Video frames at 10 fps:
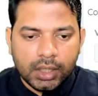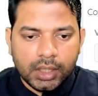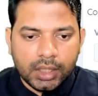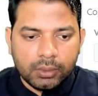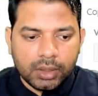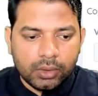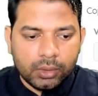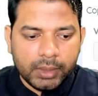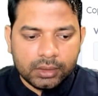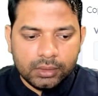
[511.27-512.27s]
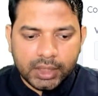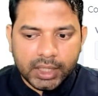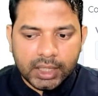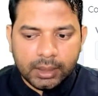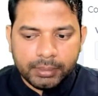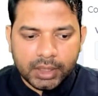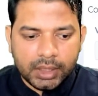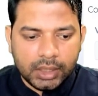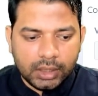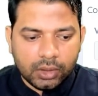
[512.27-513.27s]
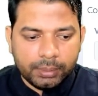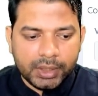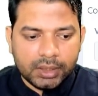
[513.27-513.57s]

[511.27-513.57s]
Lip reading: and I want to go back to the app and copy the